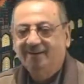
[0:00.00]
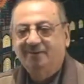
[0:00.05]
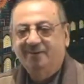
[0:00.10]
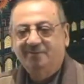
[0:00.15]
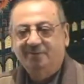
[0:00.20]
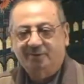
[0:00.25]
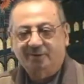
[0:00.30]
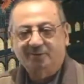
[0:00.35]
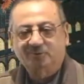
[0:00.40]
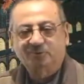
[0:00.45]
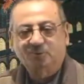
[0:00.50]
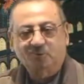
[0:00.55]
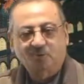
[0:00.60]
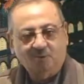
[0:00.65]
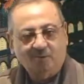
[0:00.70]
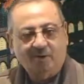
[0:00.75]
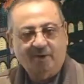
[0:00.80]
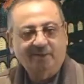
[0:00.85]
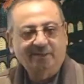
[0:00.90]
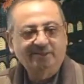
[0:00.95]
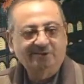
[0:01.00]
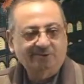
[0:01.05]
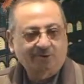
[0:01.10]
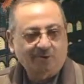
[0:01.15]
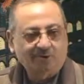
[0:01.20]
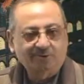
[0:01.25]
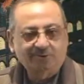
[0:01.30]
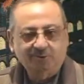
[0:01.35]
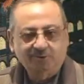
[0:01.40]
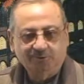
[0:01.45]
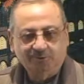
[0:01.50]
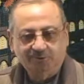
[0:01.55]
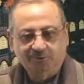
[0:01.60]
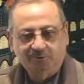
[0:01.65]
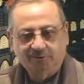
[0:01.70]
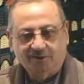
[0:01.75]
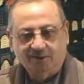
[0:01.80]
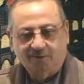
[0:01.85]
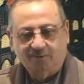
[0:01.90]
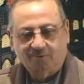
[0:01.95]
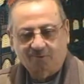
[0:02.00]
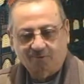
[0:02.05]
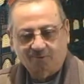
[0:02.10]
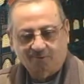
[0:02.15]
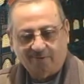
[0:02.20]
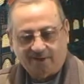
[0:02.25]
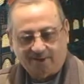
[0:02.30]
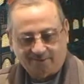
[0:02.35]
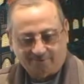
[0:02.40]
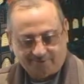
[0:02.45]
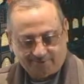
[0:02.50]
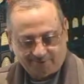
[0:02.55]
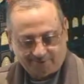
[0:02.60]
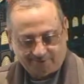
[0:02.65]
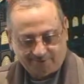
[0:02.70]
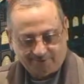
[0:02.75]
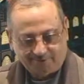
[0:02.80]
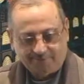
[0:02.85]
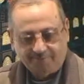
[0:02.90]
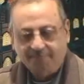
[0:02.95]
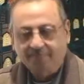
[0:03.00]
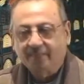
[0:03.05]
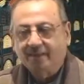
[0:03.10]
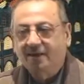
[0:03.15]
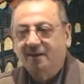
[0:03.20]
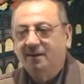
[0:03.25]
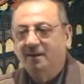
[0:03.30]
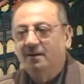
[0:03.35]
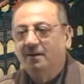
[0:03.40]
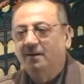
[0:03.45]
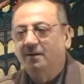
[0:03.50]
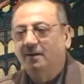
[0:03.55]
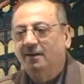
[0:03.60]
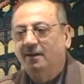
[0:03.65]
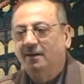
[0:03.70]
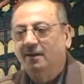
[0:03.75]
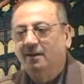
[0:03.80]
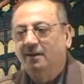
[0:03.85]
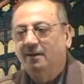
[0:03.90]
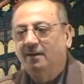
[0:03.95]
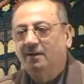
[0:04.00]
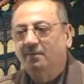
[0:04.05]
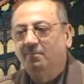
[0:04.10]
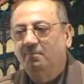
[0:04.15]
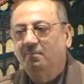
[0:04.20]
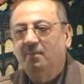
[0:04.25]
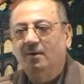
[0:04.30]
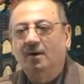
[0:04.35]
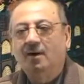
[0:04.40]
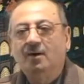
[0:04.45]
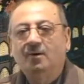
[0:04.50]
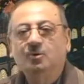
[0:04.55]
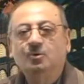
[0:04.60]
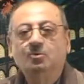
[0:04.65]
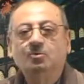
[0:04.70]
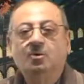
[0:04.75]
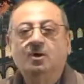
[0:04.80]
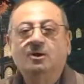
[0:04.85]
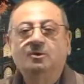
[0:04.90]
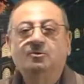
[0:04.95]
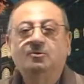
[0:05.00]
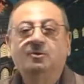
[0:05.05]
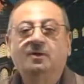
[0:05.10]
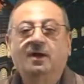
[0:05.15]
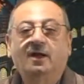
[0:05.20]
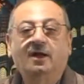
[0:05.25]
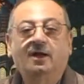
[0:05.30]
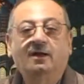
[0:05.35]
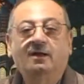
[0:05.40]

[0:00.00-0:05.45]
Because unwan is also used in Urdu language. Ma unwanuka.